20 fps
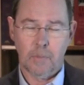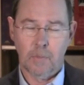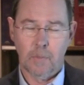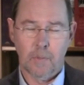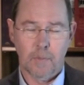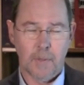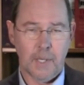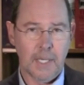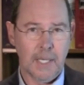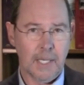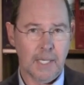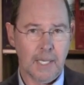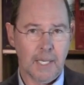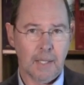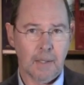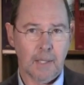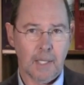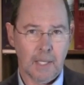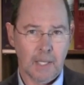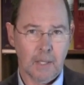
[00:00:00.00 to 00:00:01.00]
finding
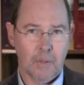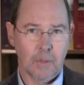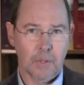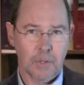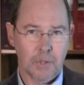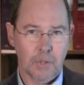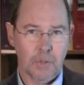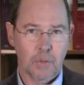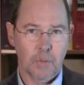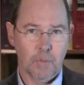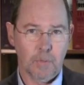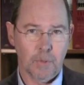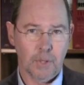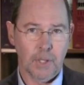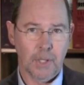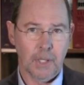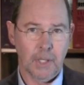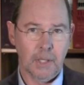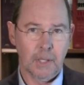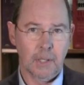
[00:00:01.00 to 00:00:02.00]
out how a student
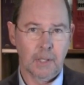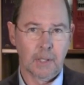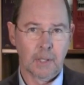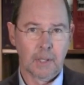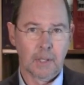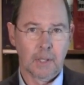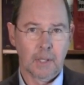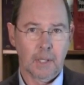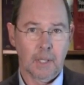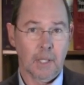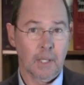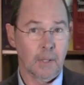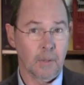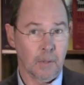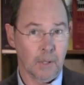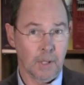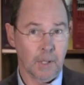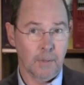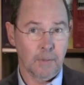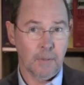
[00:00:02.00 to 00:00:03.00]
played on
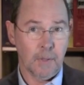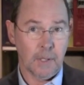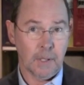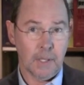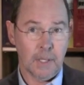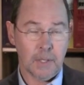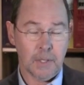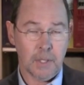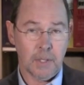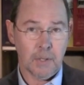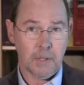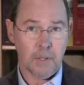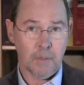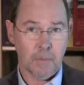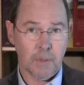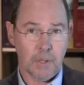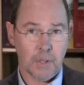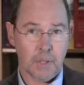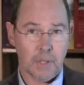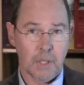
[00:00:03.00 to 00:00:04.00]
all of the various
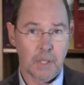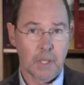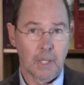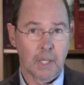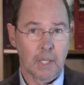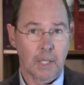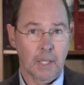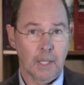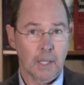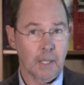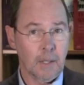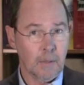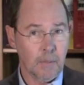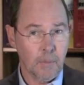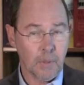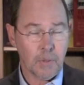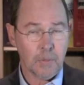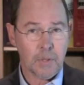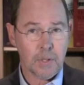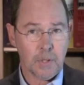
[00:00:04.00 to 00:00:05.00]
instruments. The
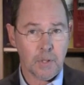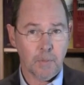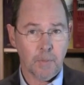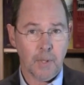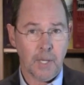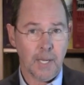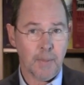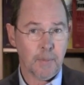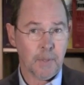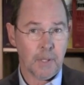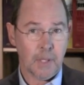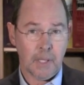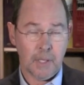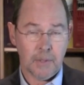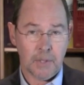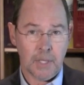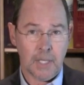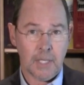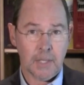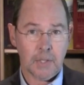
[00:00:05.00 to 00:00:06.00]
book was so popular that I
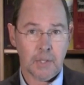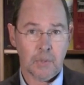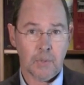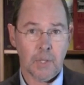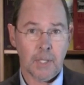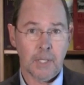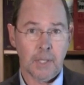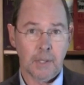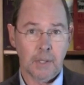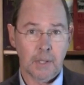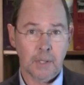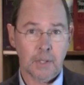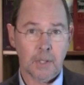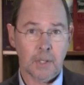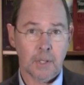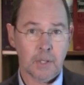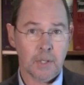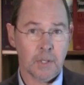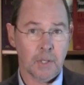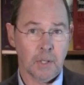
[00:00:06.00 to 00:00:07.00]
was asked to write
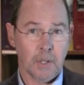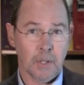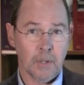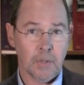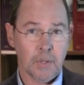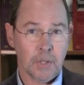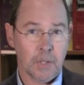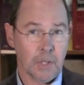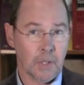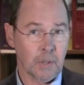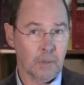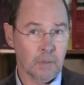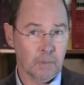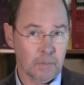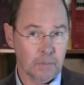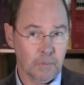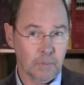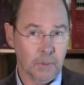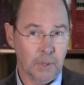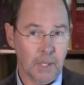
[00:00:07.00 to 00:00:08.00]
additional solos, so
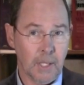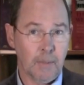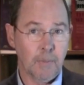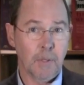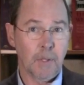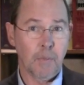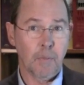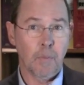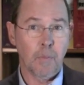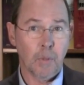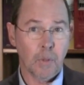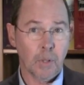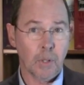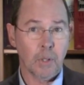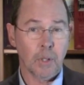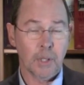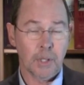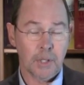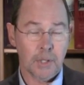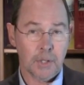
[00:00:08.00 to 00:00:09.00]
we named it More
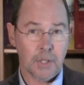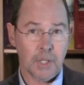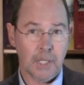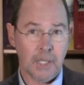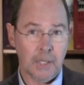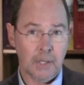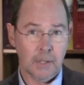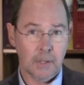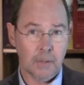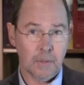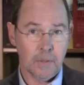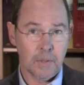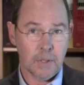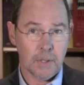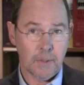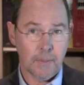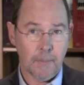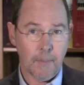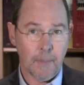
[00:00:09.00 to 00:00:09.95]
Audition Etudes.